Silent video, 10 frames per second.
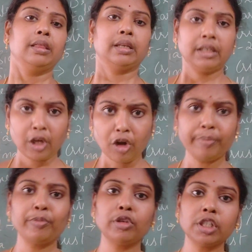The
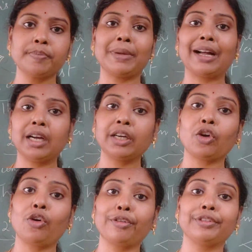topmost part
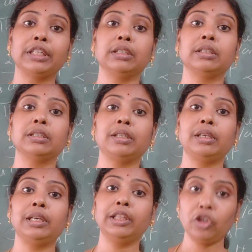of the
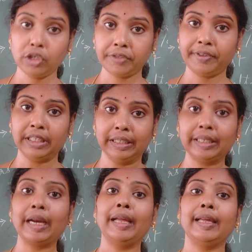
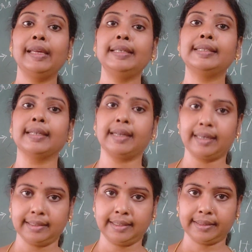lithosphere is the
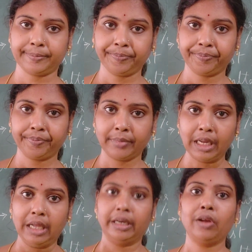crust.
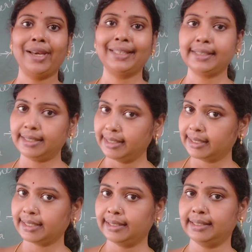Now let's
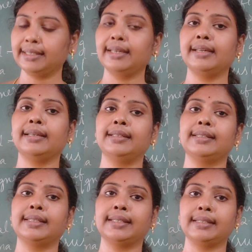discuss a
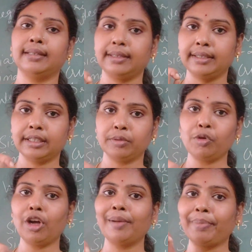
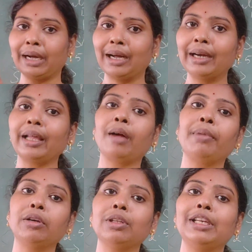small part
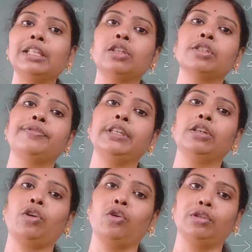about the
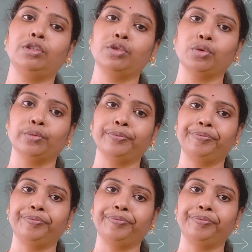lithosphere also.